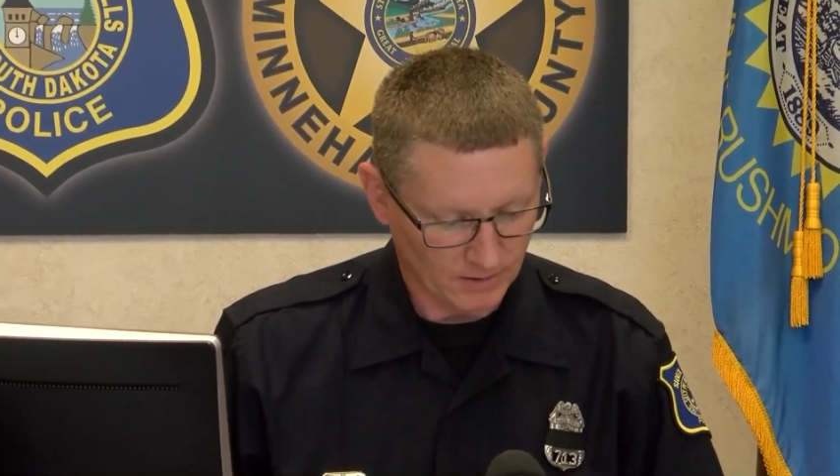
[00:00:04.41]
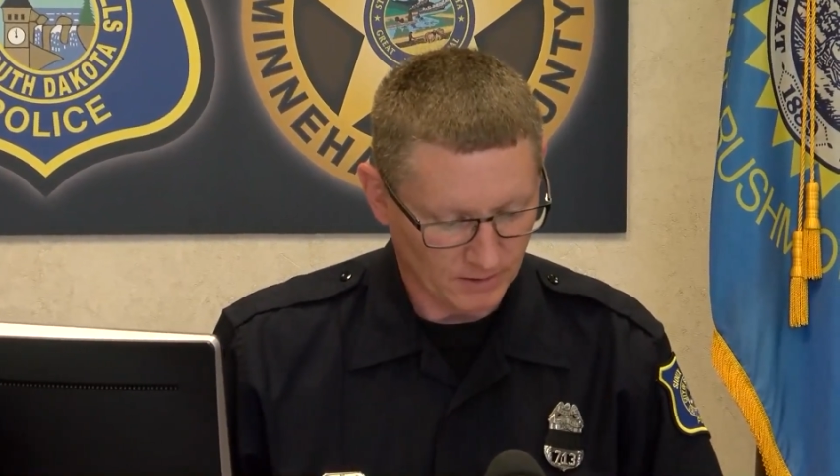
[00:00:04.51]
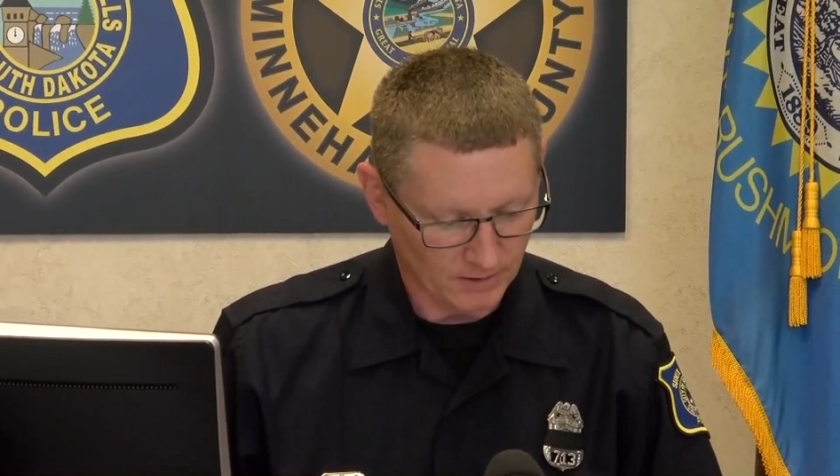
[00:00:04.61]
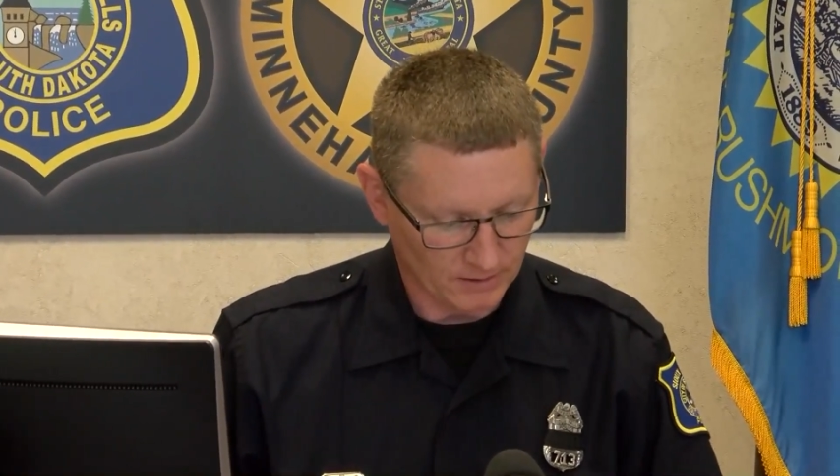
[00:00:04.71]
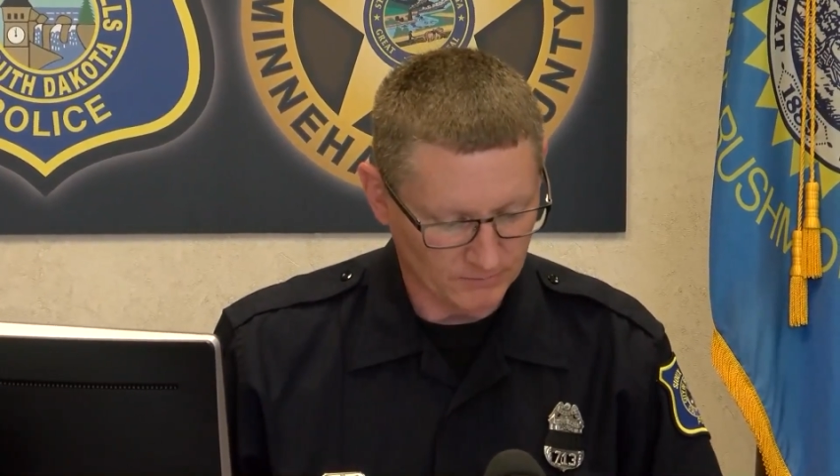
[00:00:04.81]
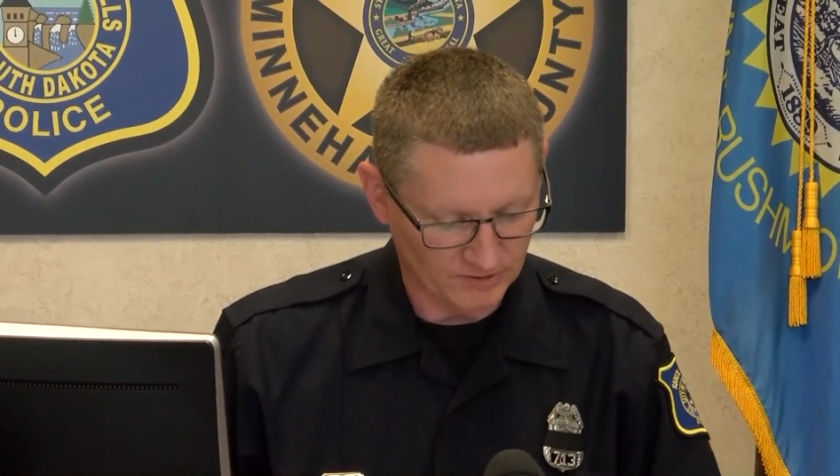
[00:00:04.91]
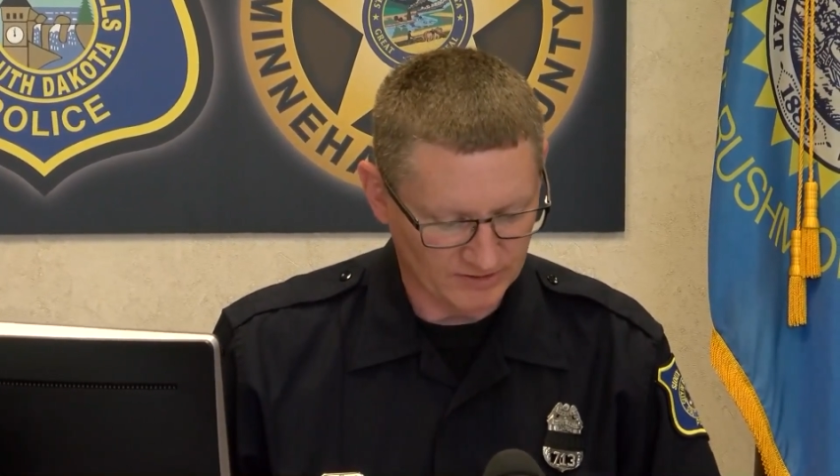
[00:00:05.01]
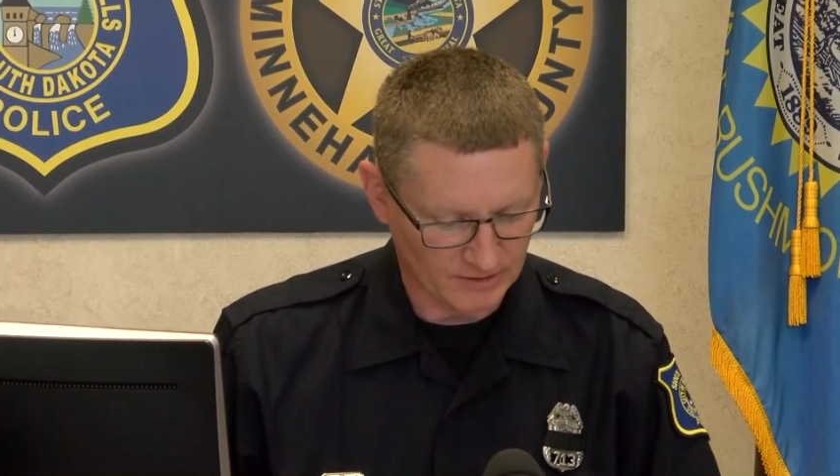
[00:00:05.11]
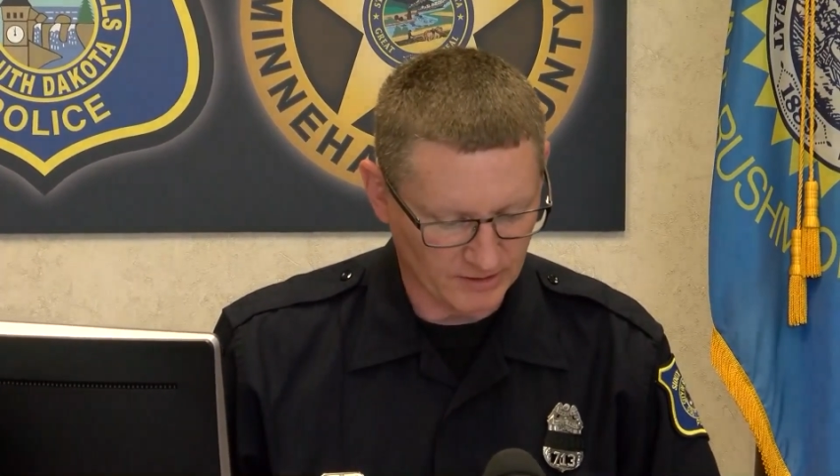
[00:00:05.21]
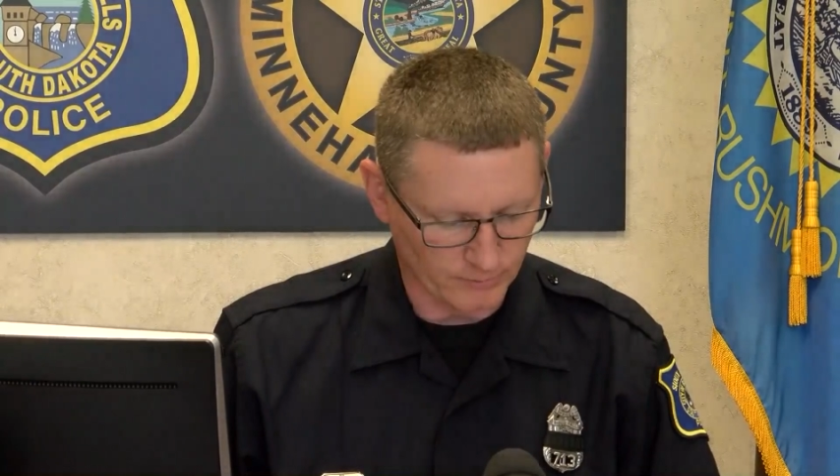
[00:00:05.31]
Uh,
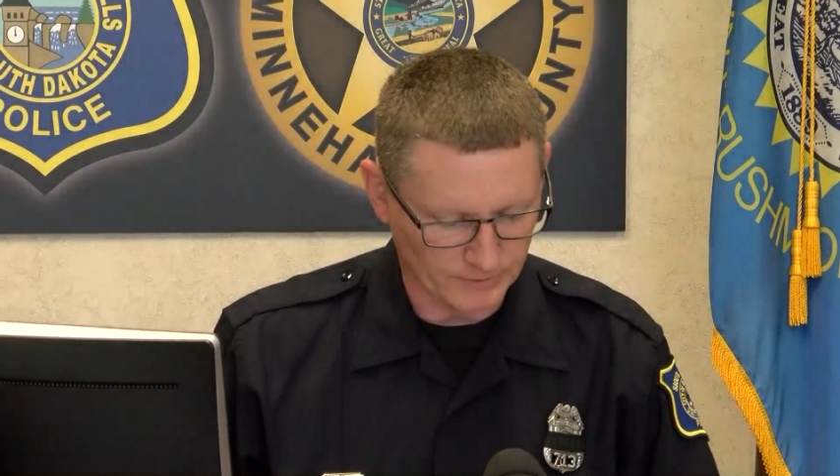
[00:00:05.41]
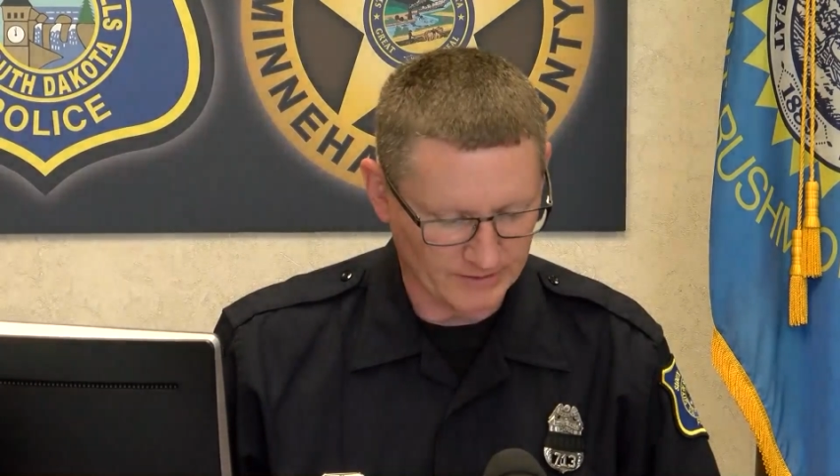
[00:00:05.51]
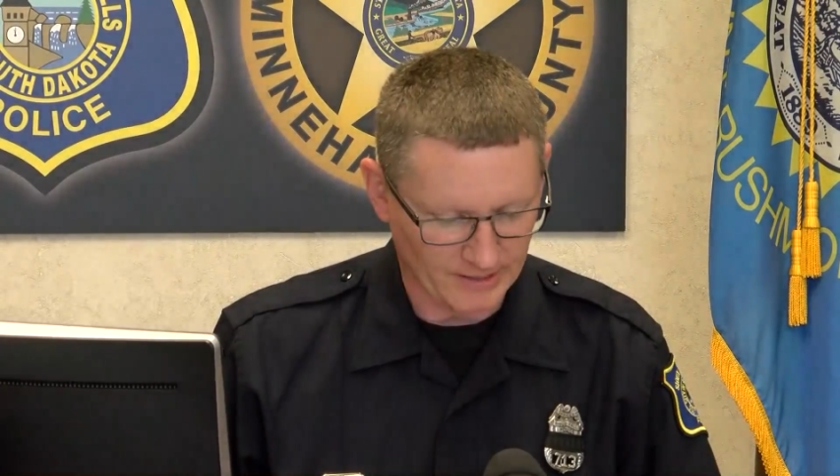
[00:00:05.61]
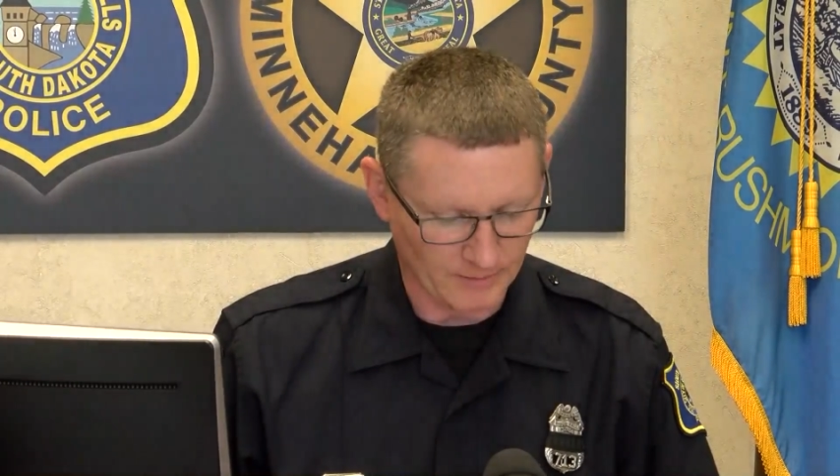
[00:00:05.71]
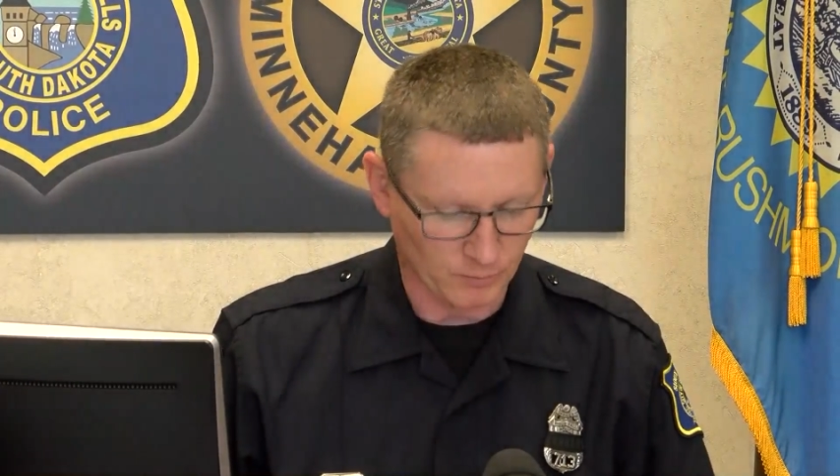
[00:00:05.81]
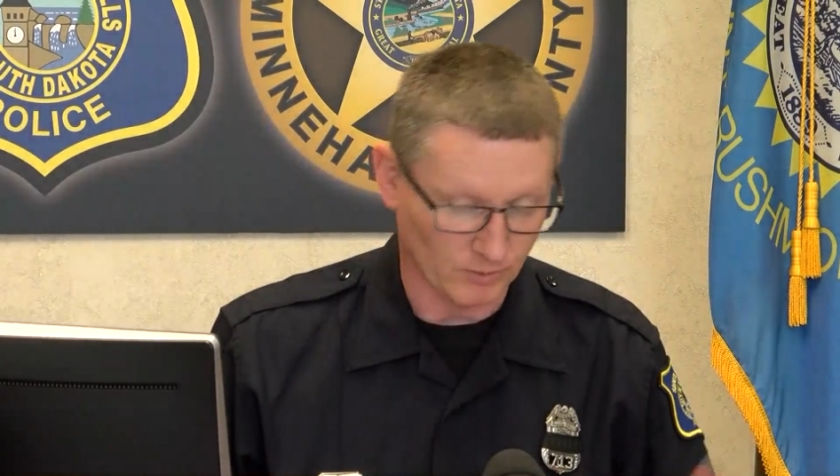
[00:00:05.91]
just to kind of recap,